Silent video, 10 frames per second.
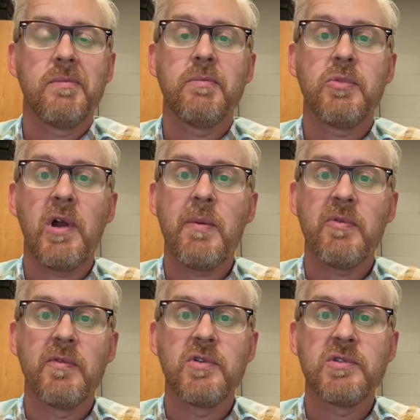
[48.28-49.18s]
prep
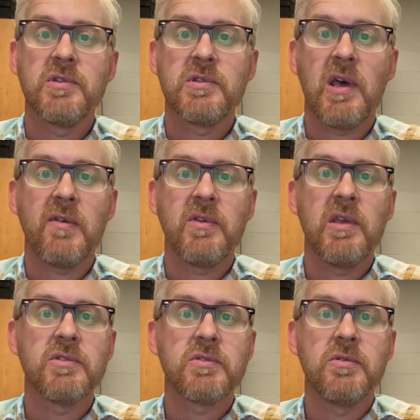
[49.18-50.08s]
versus half
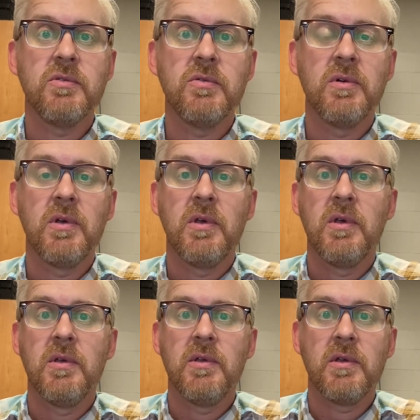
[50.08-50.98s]
days to
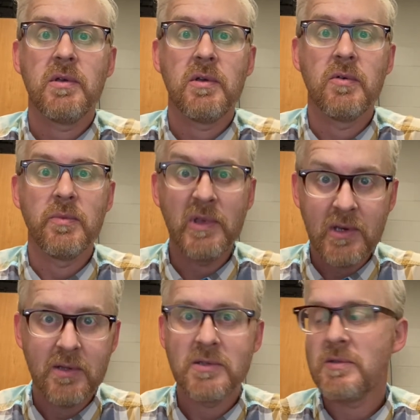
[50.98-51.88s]
go to
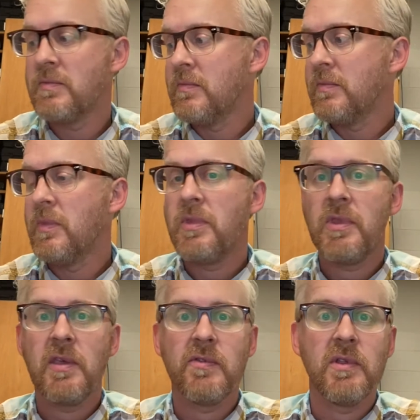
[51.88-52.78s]
meetings.
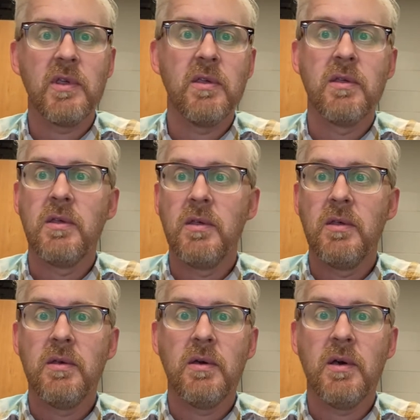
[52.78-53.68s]
Thankfully,
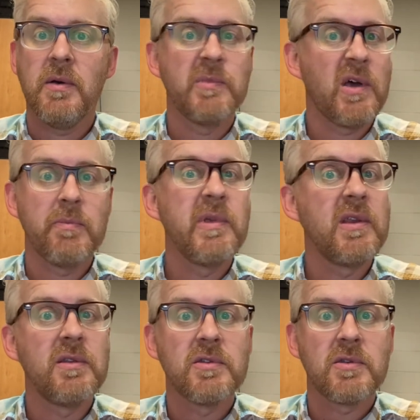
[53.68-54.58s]
I'm not in
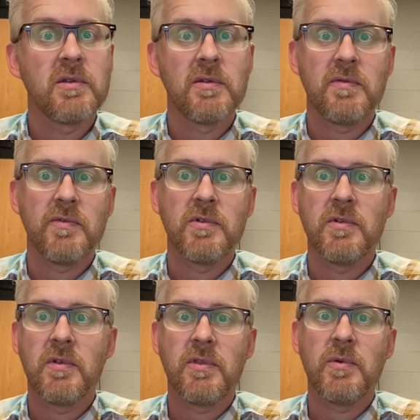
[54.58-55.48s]
meetings for
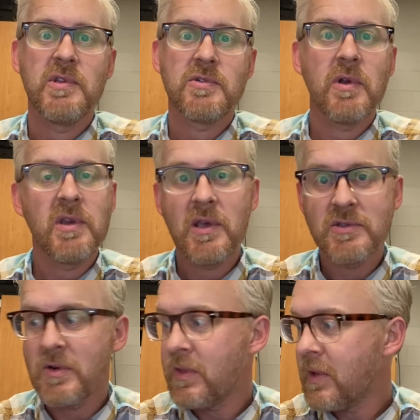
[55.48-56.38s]
3 straight days or
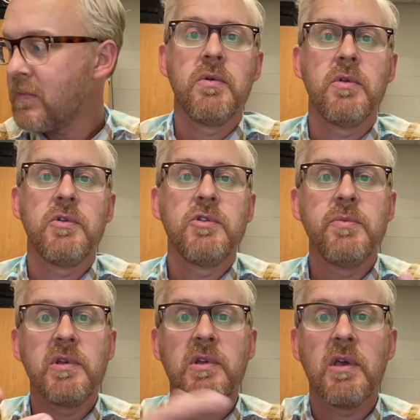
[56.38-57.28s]
anything. 2
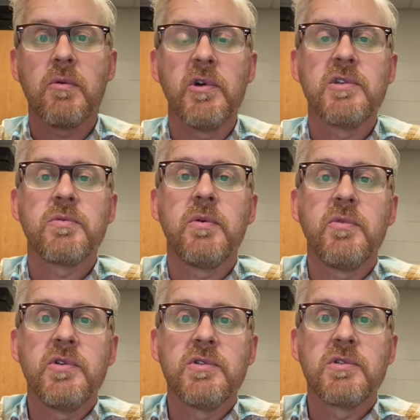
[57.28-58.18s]
big takeaways. One
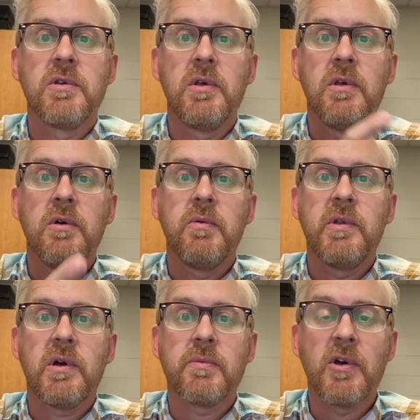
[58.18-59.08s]
was we
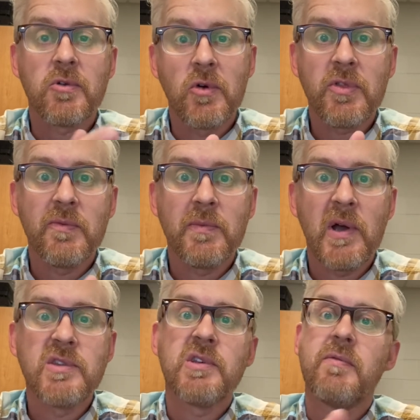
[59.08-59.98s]
talked about growth
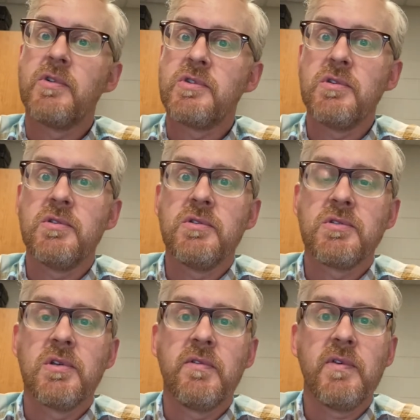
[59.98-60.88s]
mindset versus
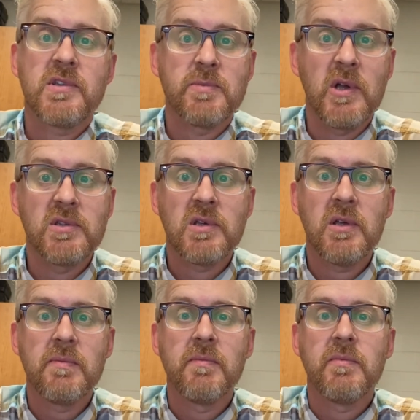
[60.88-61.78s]
fixed mindset
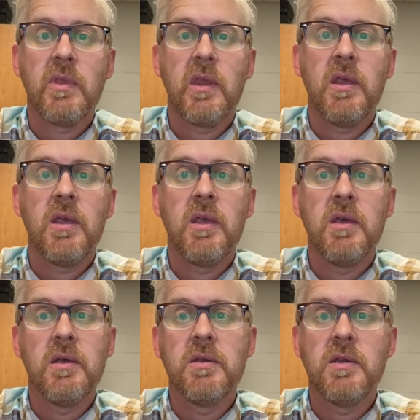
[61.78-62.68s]

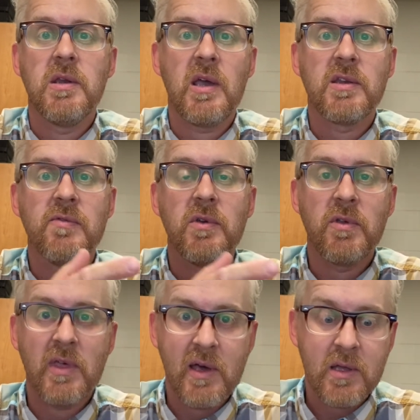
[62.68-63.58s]
and did an activity with
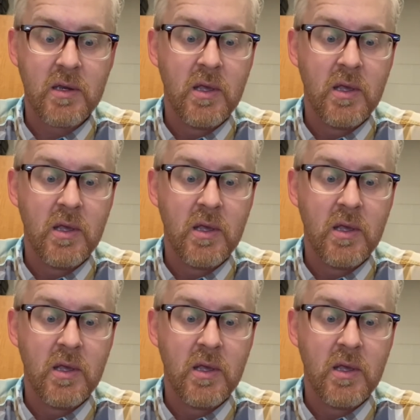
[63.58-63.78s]
that,